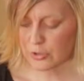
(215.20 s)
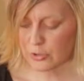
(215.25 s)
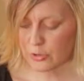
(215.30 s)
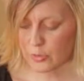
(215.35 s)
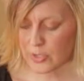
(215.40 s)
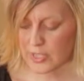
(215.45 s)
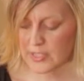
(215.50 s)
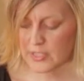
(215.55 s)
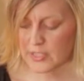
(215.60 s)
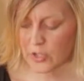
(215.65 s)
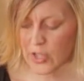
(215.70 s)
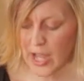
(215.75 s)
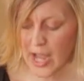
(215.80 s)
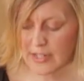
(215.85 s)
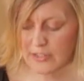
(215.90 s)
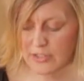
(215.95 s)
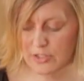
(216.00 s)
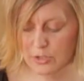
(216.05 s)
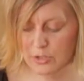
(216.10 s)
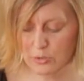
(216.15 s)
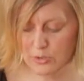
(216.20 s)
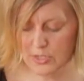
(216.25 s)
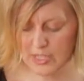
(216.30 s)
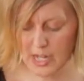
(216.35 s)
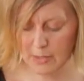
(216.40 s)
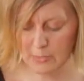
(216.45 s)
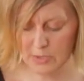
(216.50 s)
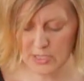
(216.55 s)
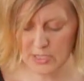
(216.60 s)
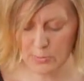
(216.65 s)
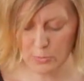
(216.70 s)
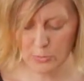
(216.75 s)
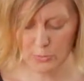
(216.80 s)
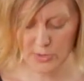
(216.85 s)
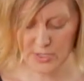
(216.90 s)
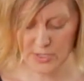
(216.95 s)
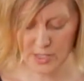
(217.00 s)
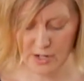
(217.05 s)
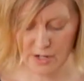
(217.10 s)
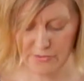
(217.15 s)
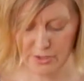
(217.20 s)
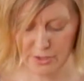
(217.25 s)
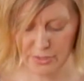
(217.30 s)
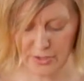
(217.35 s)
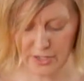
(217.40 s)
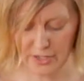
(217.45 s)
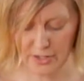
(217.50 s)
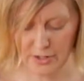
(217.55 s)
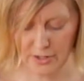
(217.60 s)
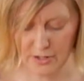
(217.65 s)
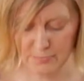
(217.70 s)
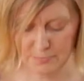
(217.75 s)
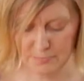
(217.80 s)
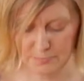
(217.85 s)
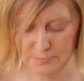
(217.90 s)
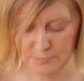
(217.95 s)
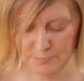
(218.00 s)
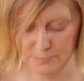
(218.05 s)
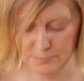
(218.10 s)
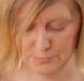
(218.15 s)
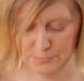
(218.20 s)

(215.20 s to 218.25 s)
you'll do is you'll add 2 tablespoons of the thickener